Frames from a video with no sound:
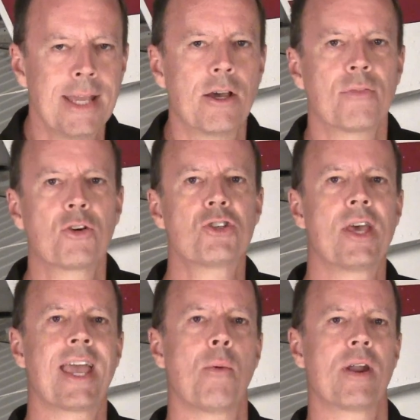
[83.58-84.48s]
Now, the first
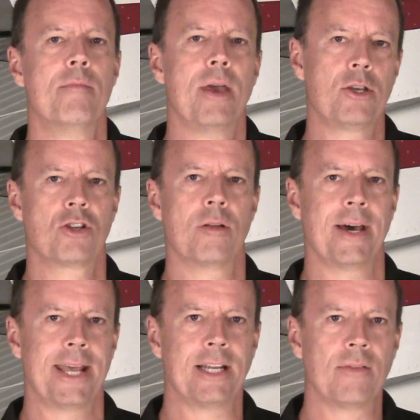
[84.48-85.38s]
thing I want to mention
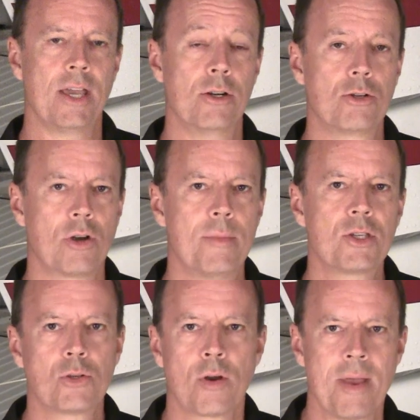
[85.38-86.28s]
about elevator trim
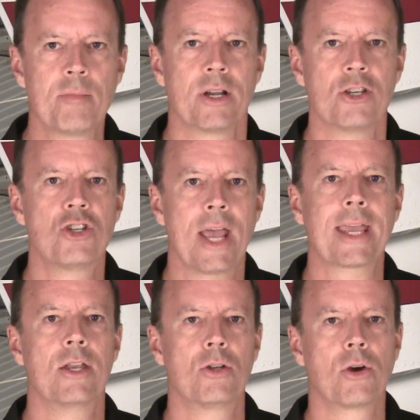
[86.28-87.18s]
is to remember to
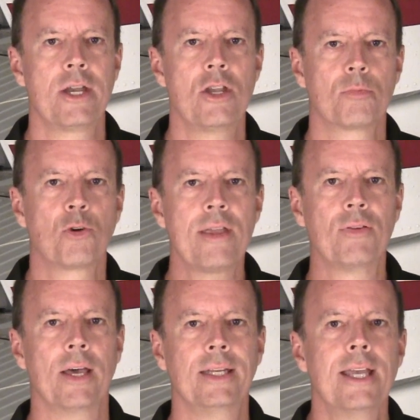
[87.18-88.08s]
check it during your
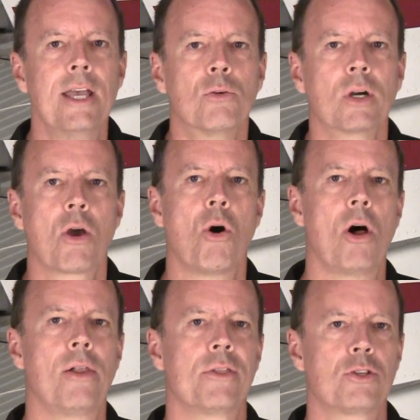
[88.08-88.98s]
pre-flight.
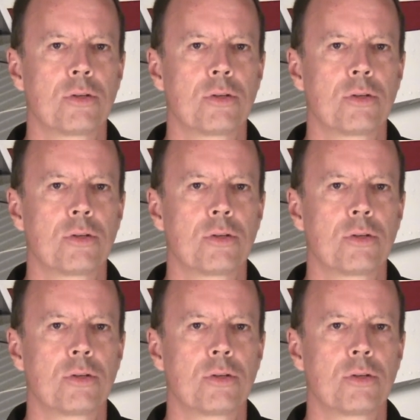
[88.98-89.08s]
Recall the